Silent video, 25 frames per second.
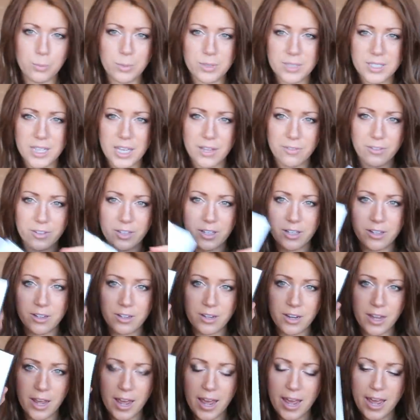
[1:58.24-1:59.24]
was
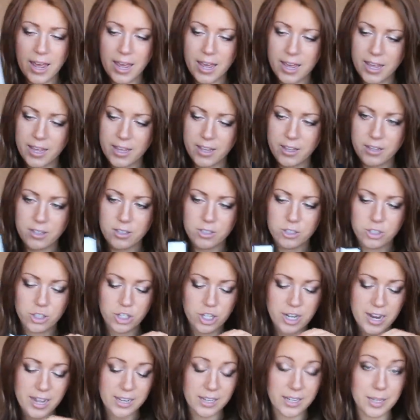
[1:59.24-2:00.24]
given a
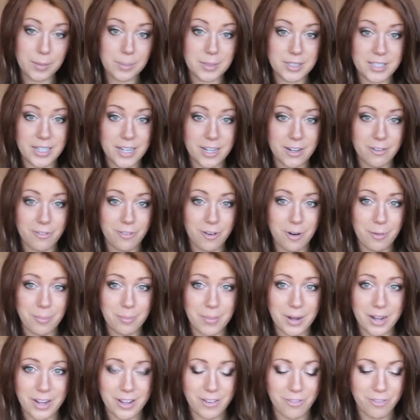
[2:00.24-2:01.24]
Chanel lipstick
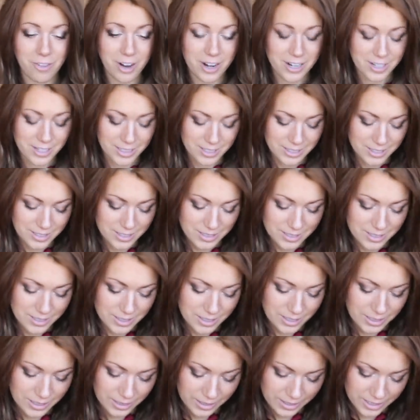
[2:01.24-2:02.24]
from my
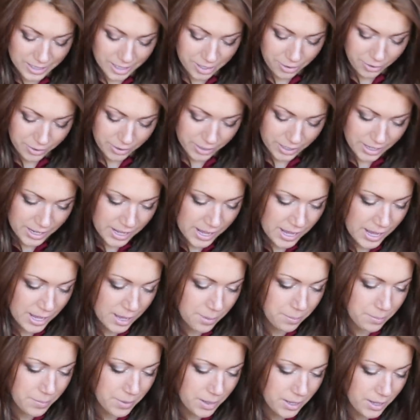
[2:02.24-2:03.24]
friends Lydia and
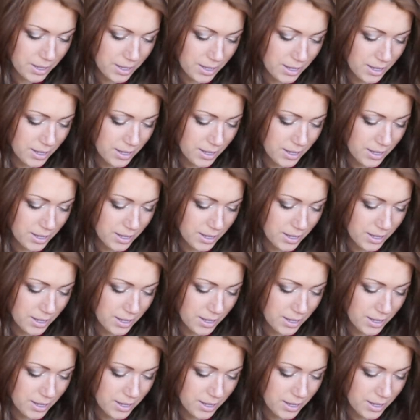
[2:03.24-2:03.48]
Kim